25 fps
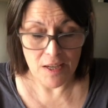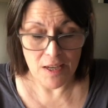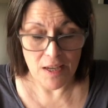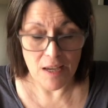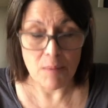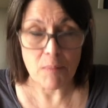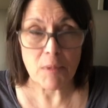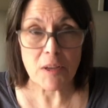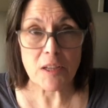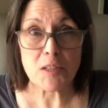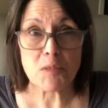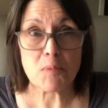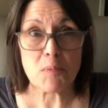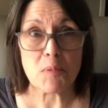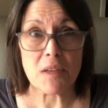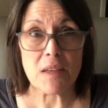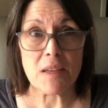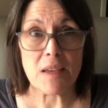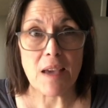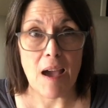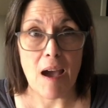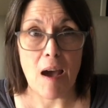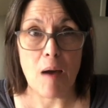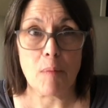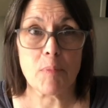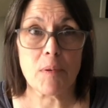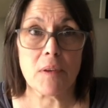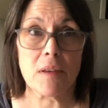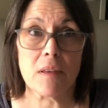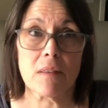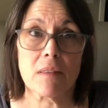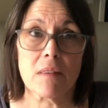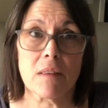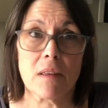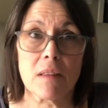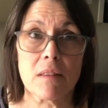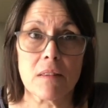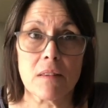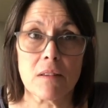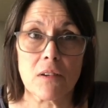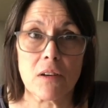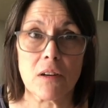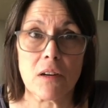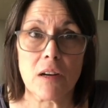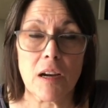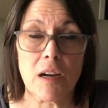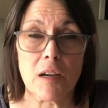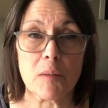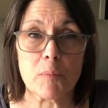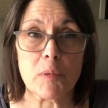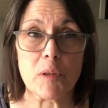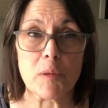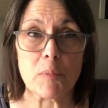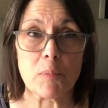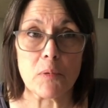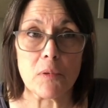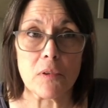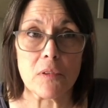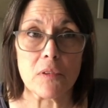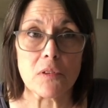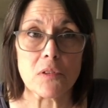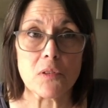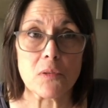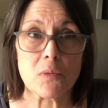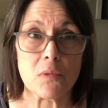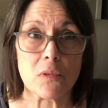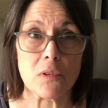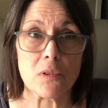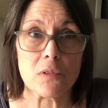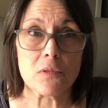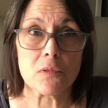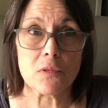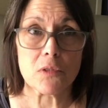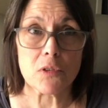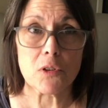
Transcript: It makes me happy that there are kind people in this world.